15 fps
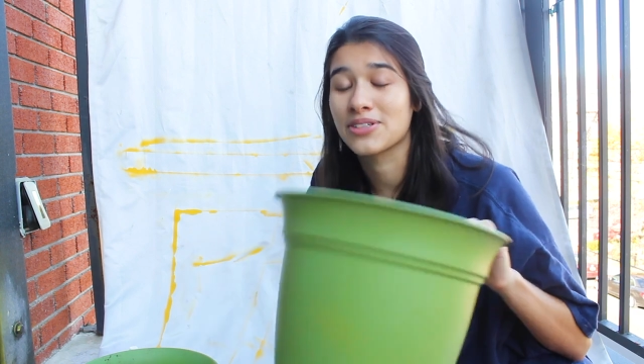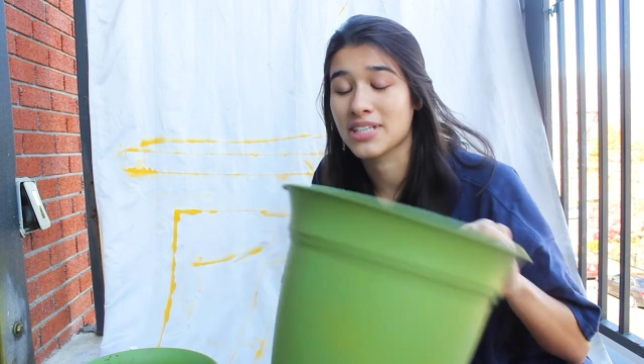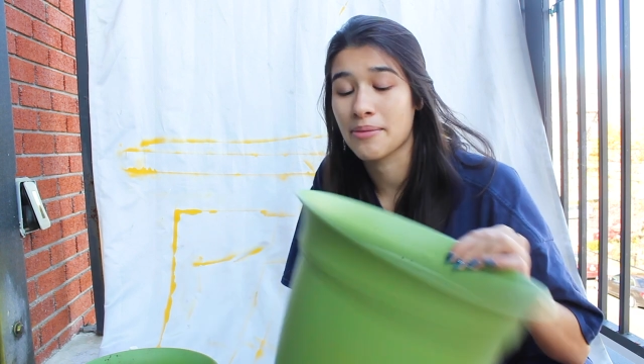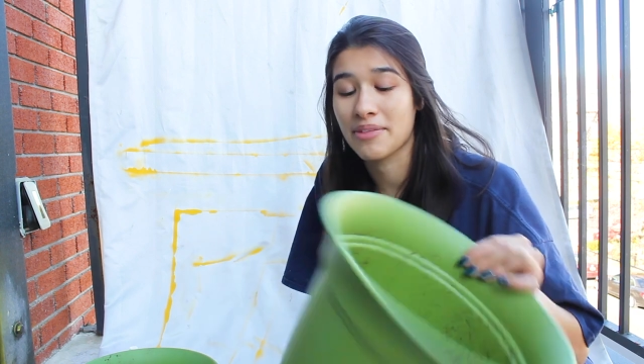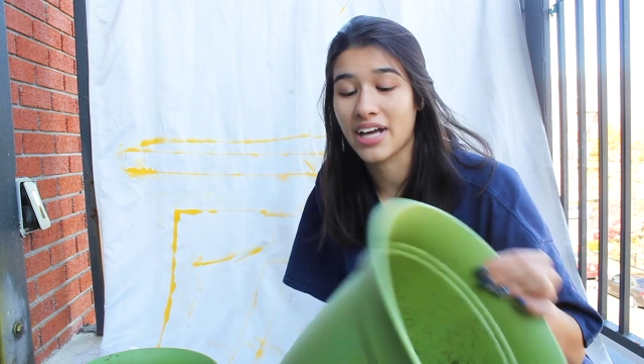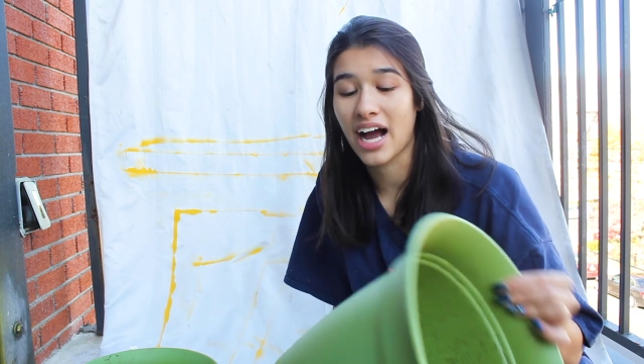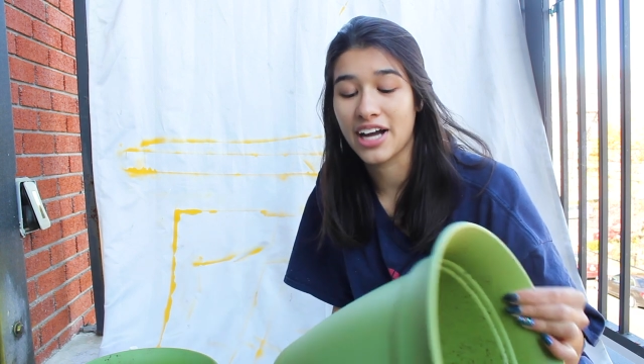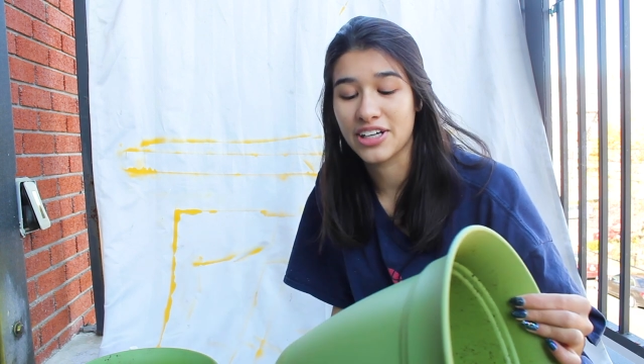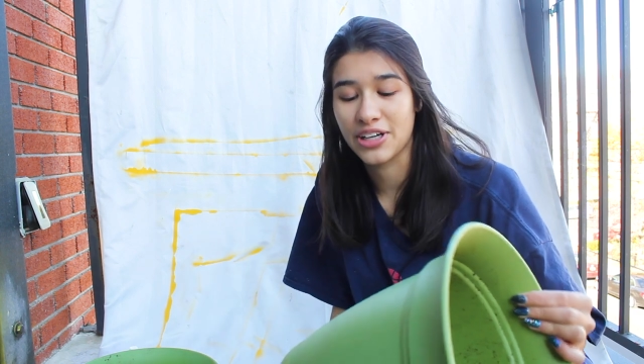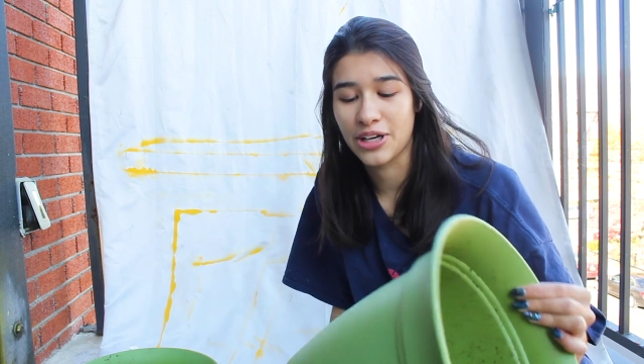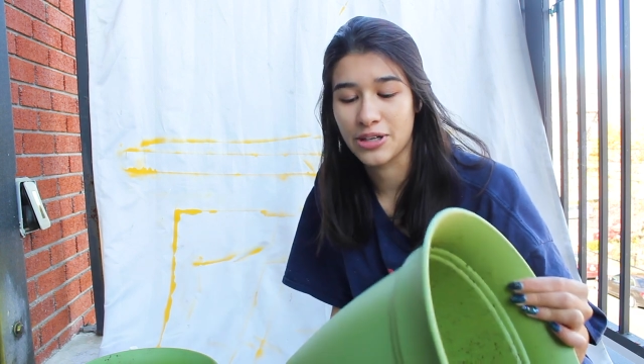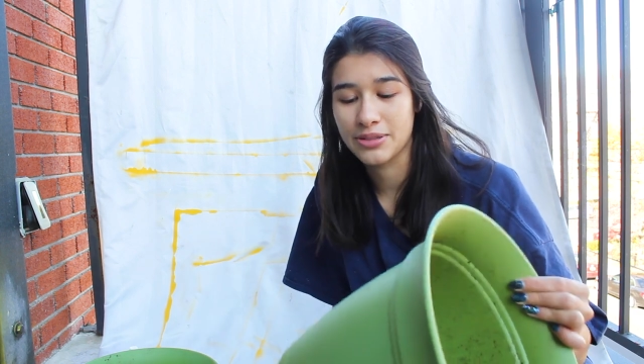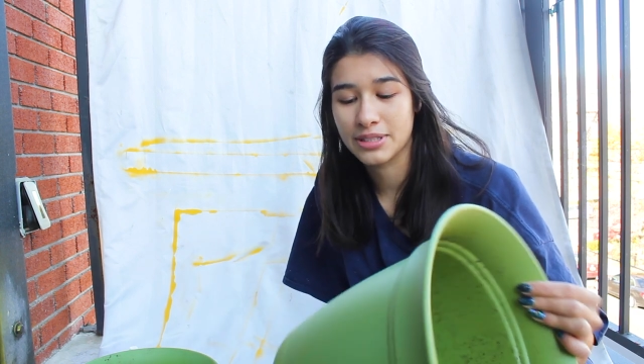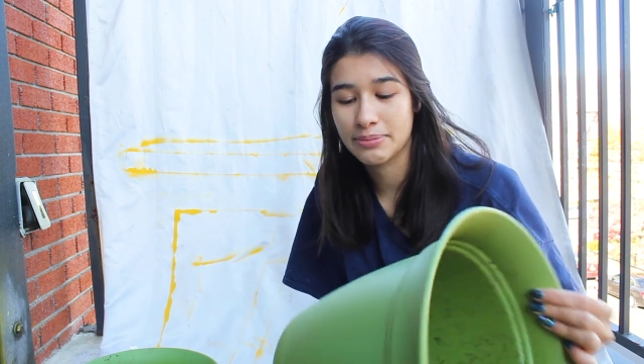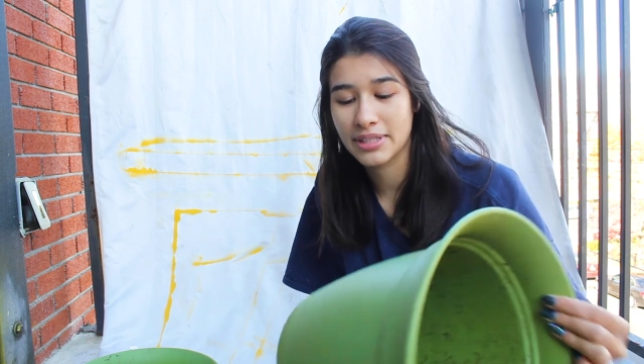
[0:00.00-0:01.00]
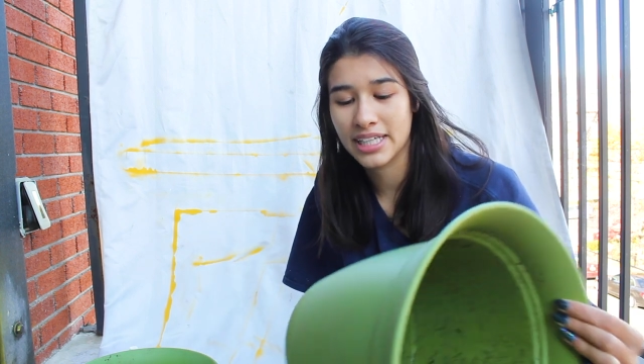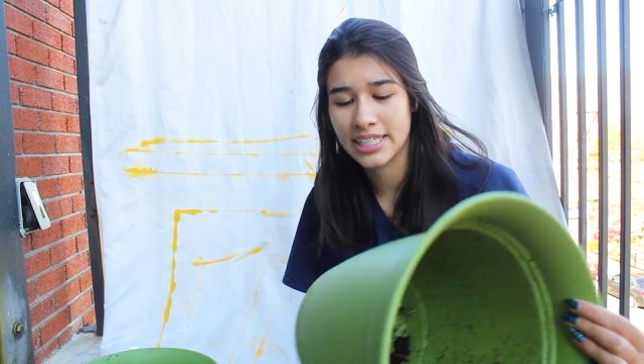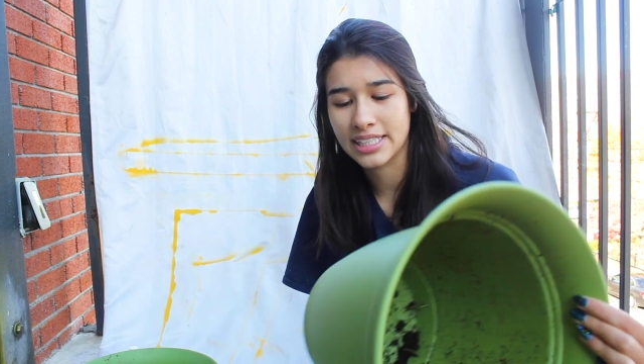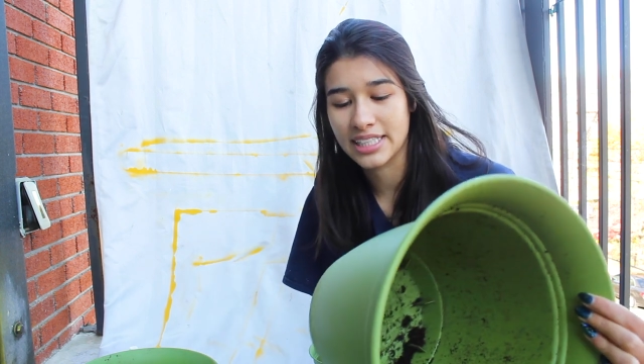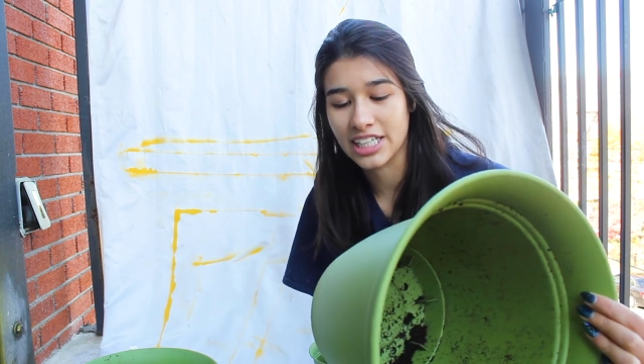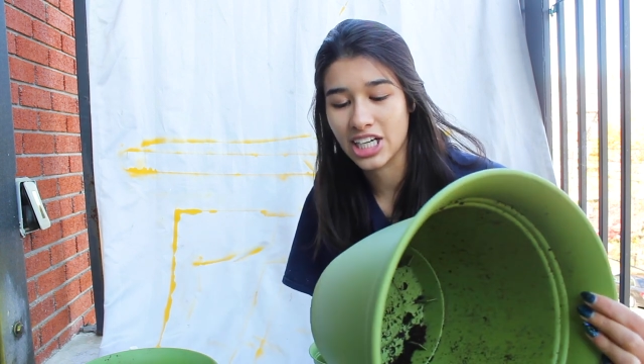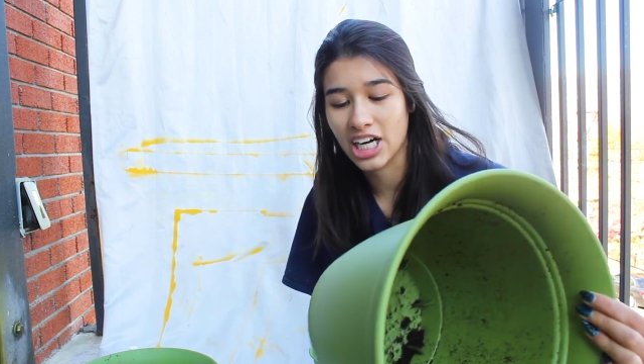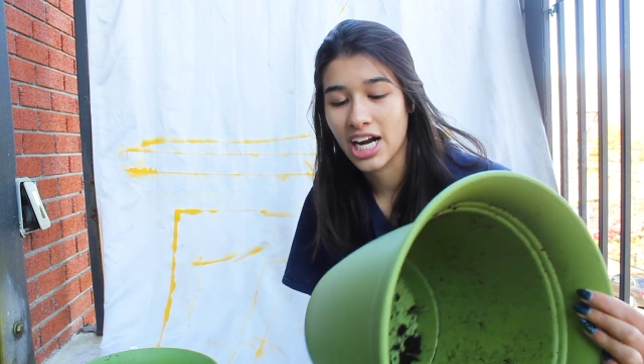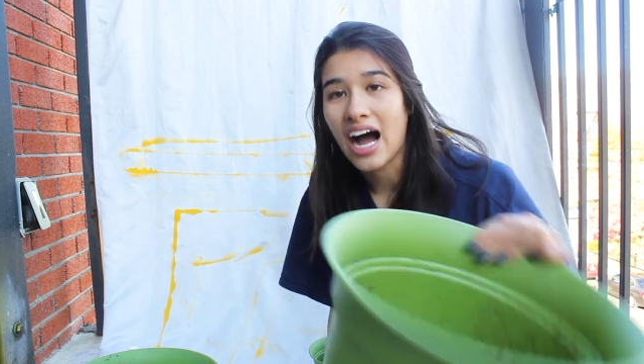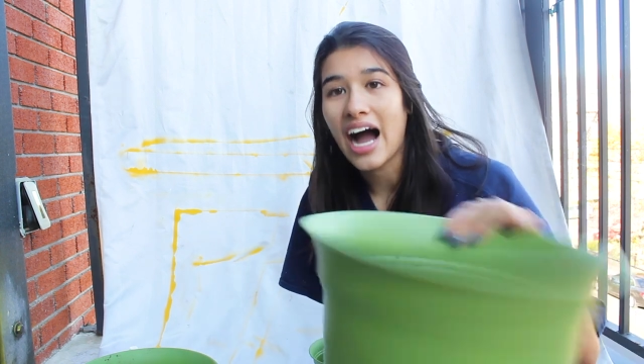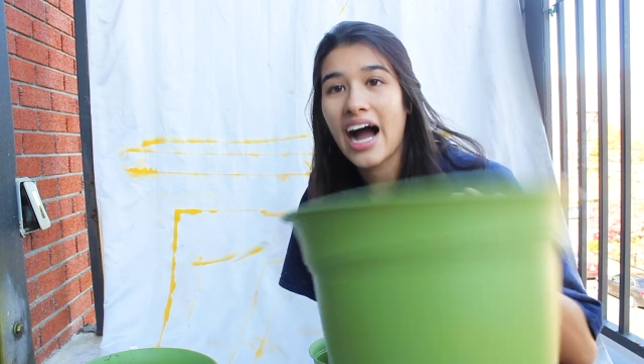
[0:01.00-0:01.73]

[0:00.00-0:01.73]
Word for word: or something. I don't know, it's been like a year.